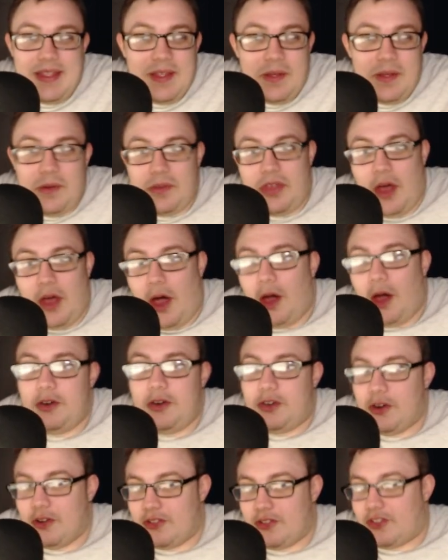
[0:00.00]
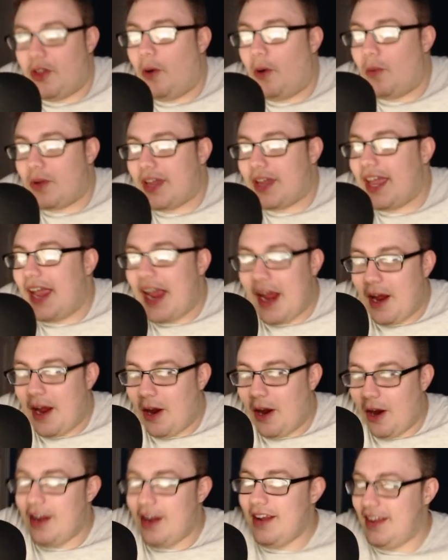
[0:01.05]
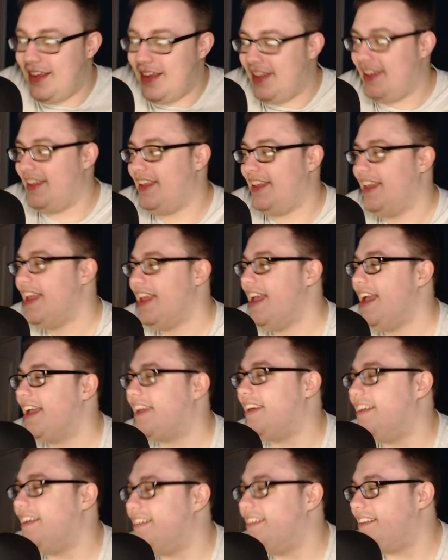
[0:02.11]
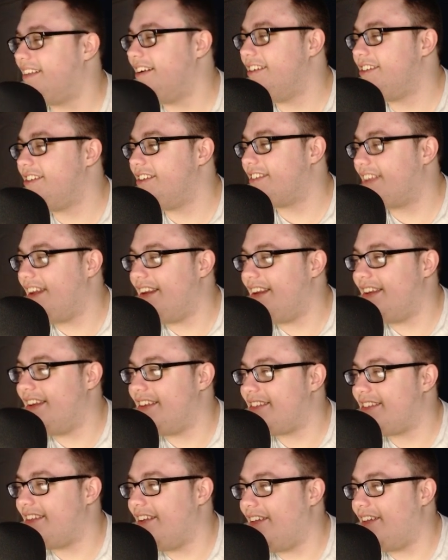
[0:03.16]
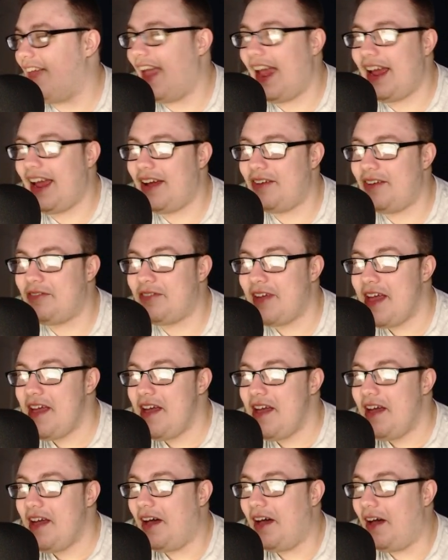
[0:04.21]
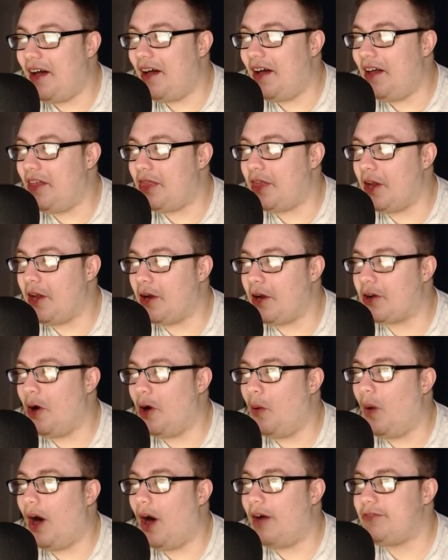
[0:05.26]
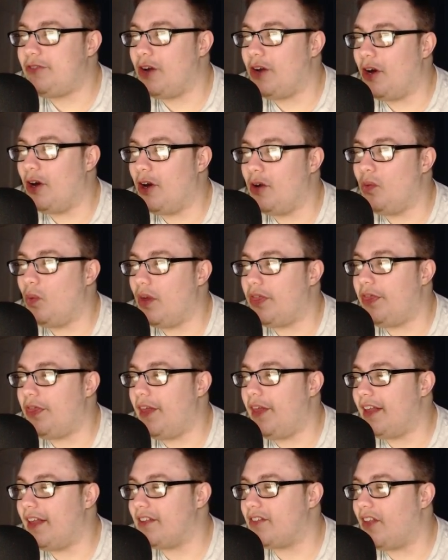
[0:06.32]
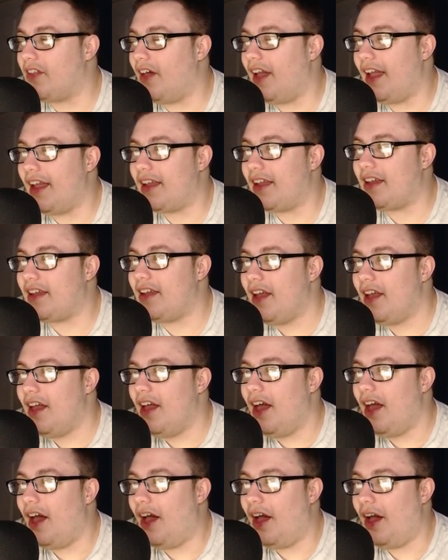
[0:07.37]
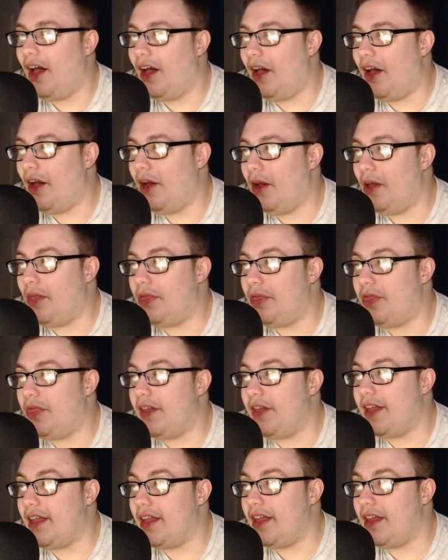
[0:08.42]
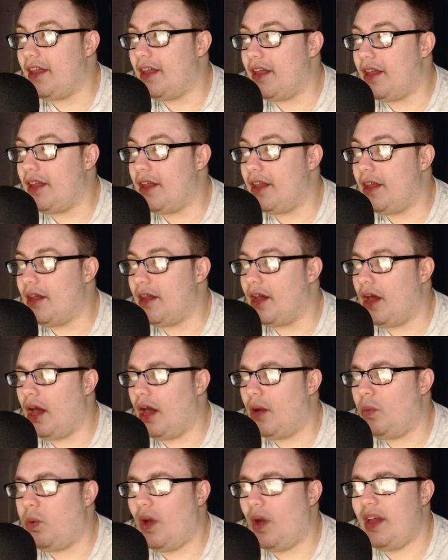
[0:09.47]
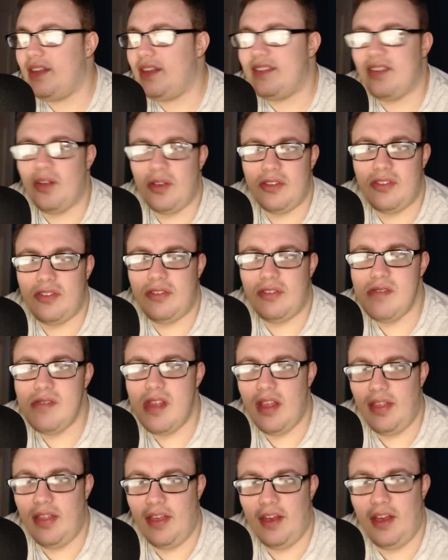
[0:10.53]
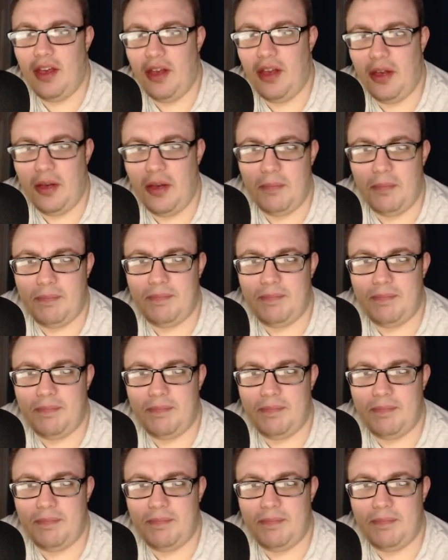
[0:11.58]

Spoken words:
the Hunters don't care because they're just gonna still have their go off turn with things like the what's the